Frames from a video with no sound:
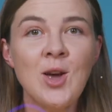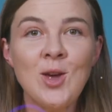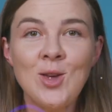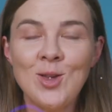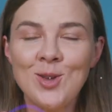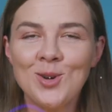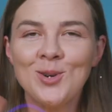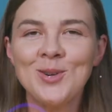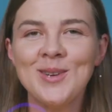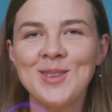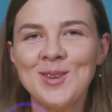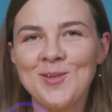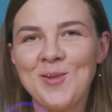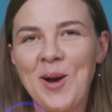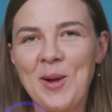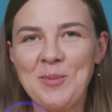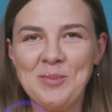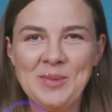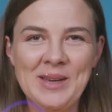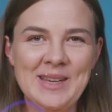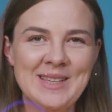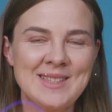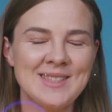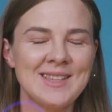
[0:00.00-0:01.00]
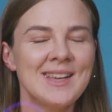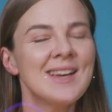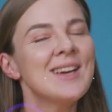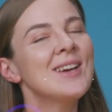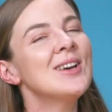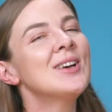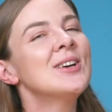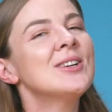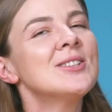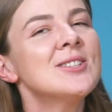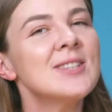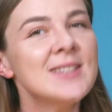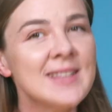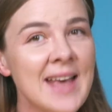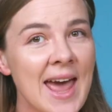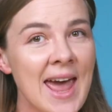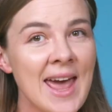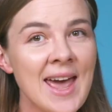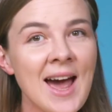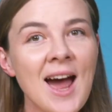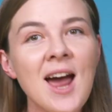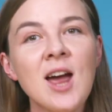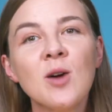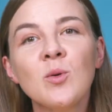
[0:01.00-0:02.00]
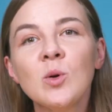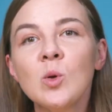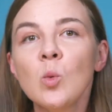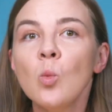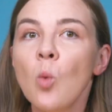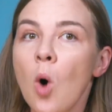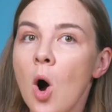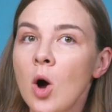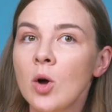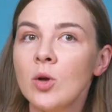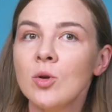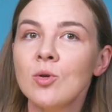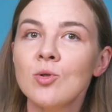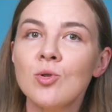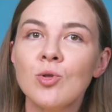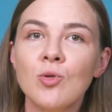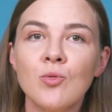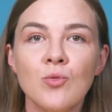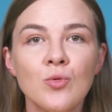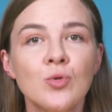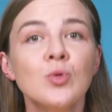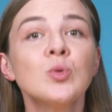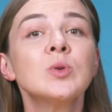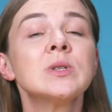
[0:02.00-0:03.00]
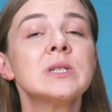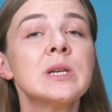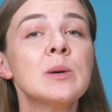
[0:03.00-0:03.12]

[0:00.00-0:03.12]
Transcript: you're in the right place. Today, I will walk you through